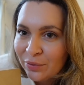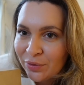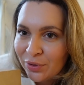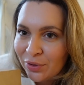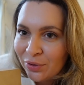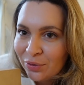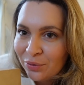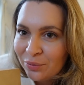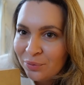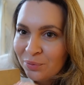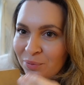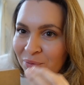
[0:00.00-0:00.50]

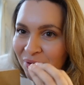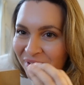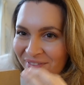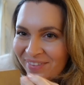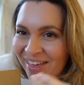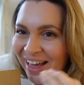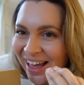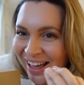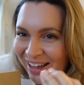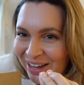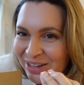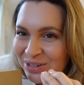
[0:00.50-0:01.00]
you what
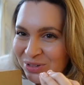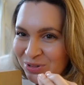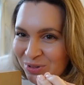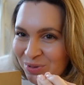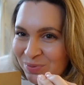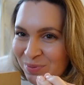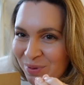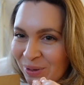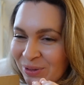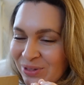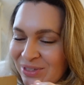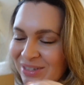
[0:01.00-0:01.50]
the extra
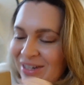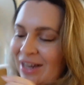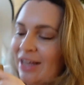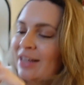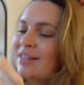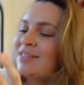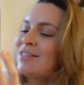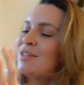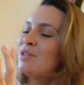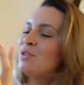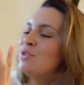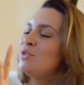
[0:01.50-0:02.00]
boost
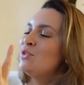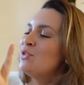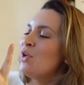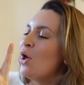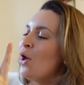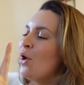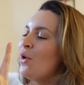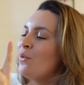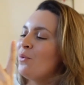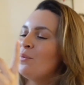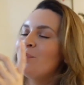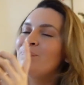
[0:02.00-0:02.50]
is.
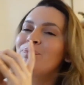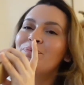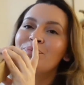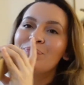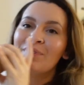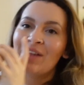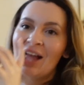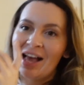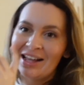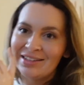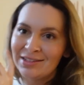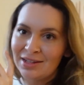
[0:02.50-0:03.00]
So
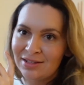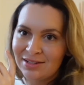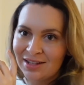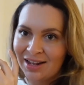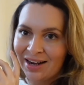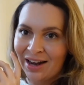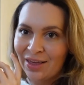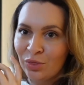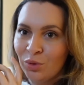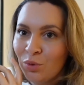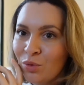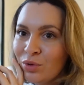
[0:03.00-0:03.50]
as I said,
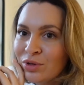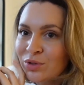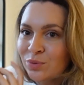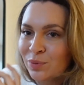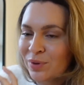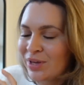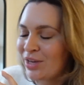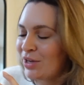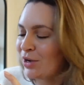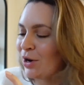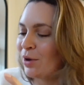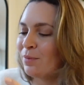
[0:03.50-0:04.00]
I thought
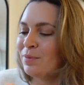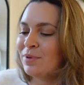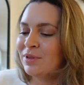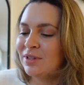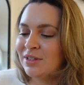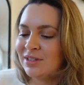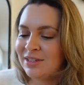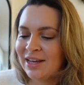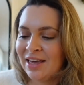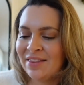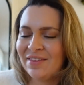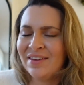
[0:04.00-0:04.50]
we could open
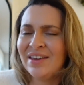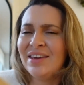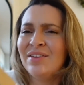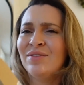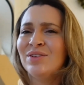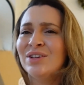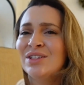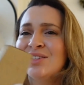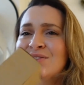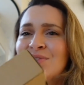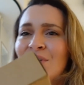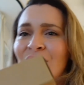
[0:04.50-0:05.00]
this together,
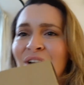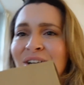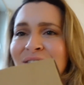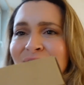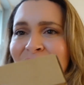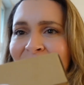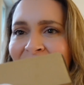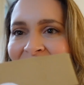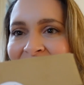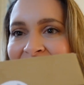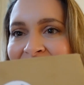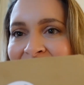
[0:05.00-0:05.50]
even as far as
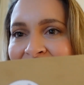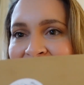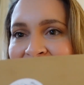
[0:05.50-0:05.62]
like